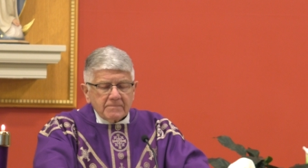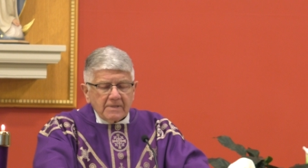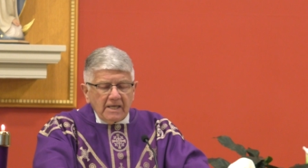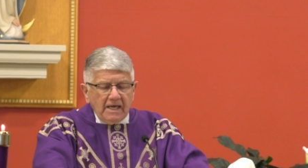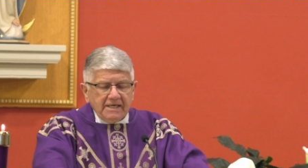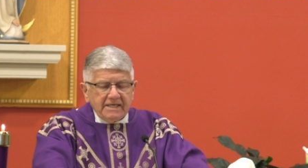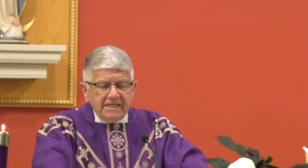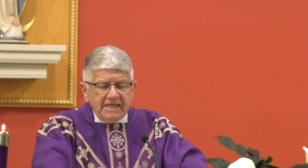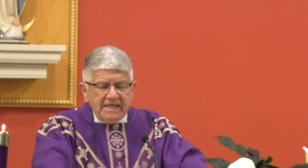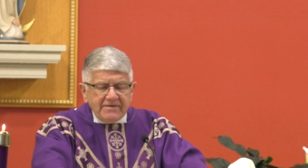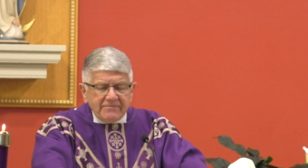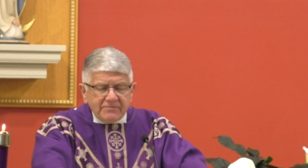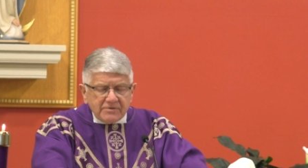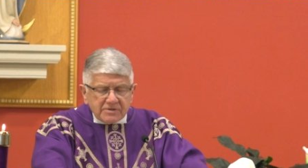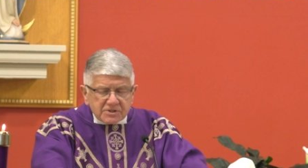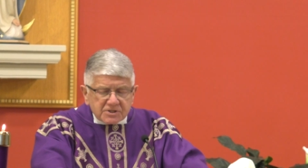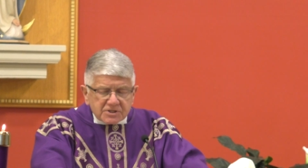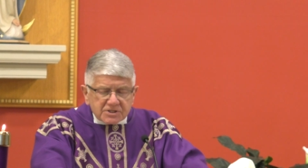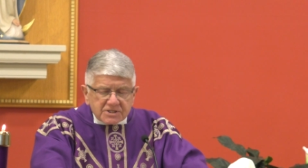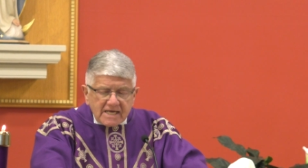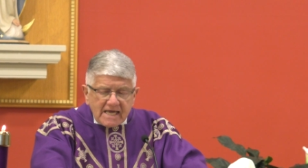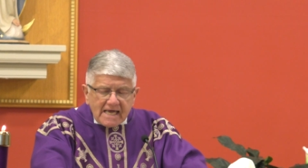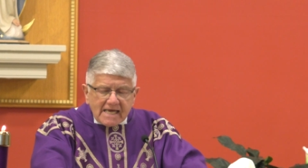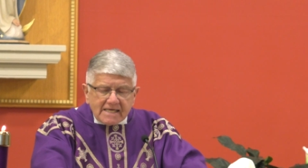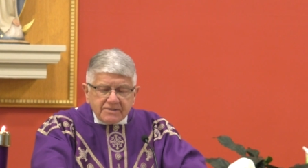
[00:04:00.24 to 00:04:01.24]
and even
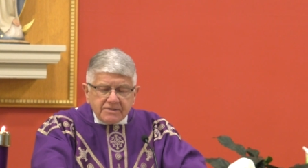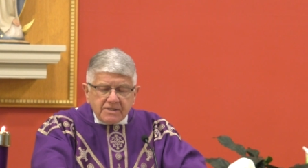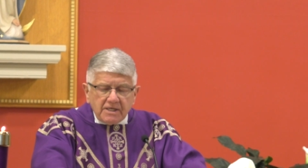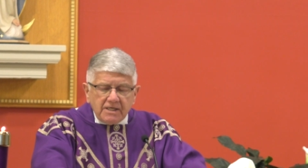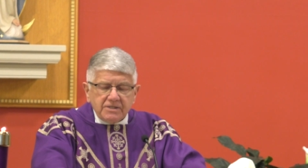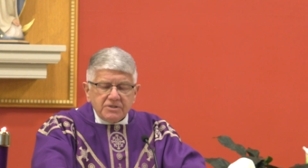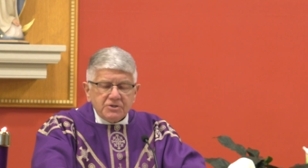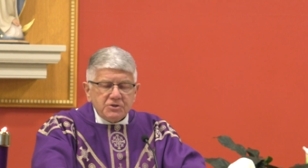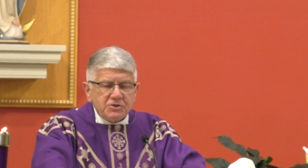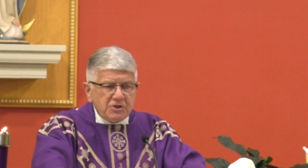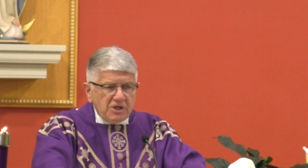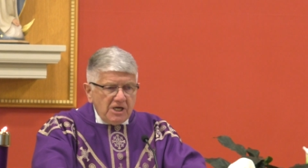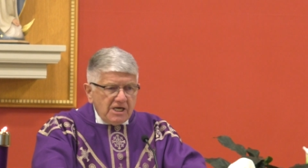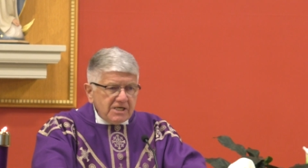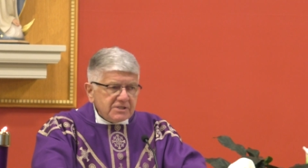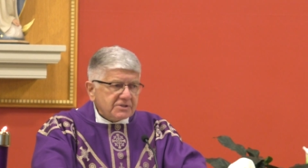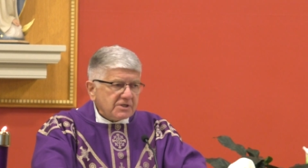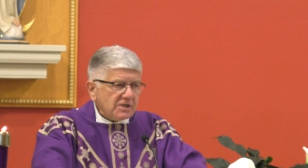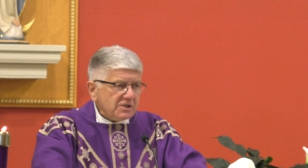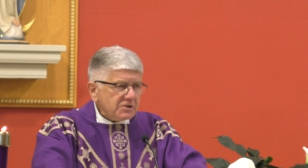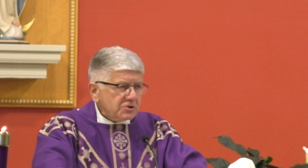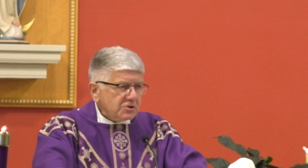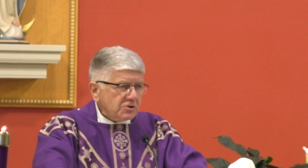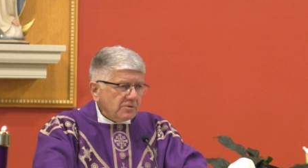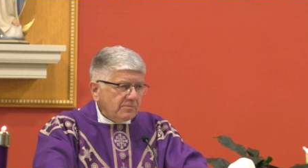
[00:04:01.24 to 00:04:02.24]
said that
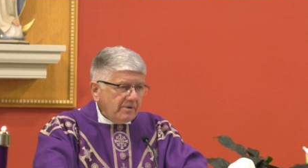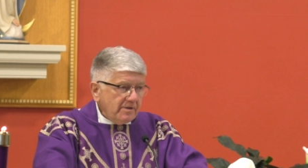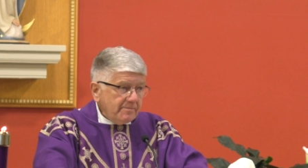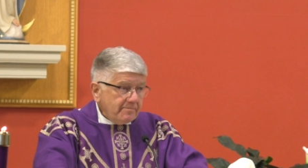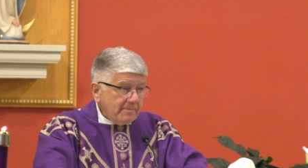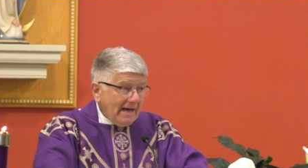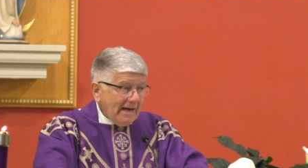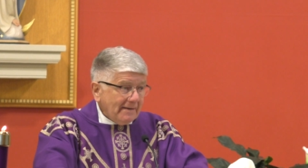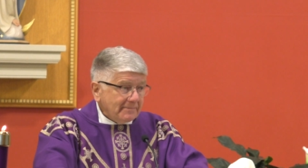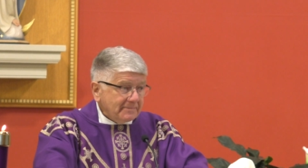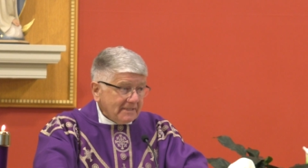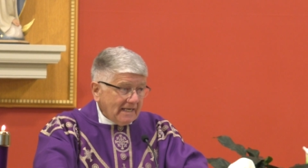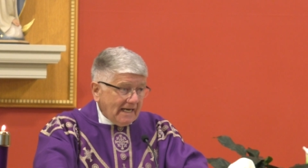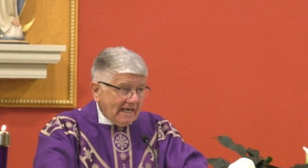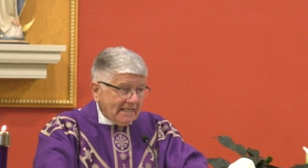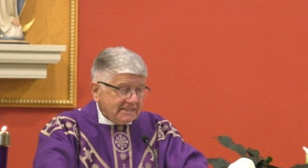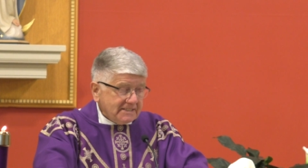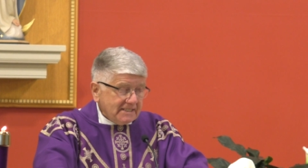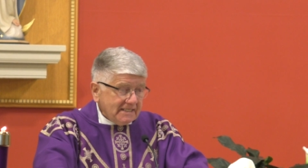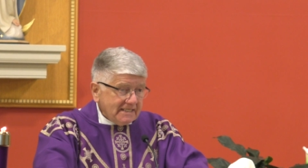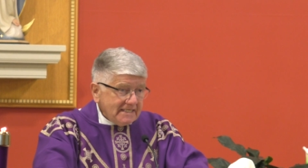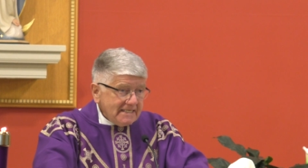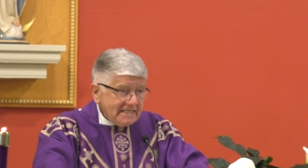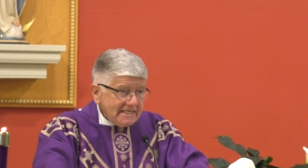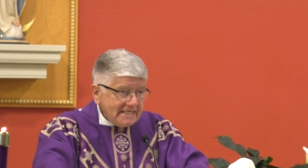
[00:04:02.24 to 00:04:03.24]
Jesus should be
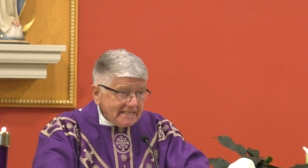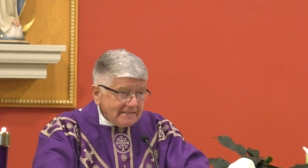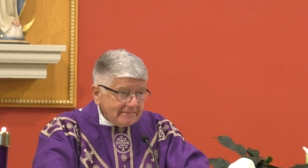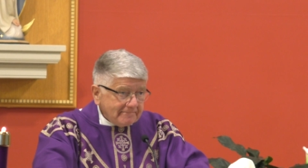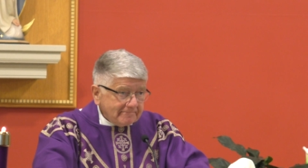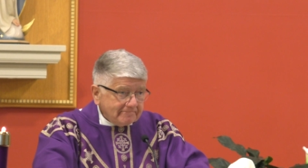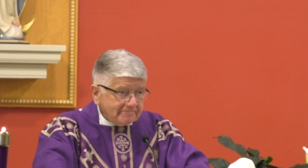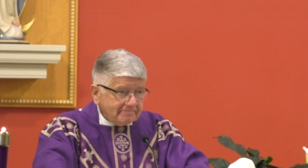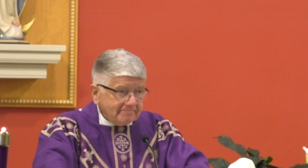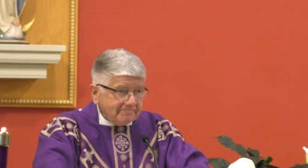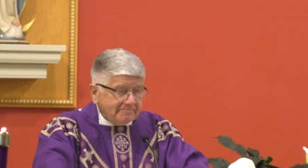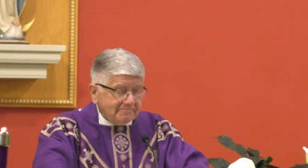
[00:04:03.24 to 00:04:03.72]
baptizing him.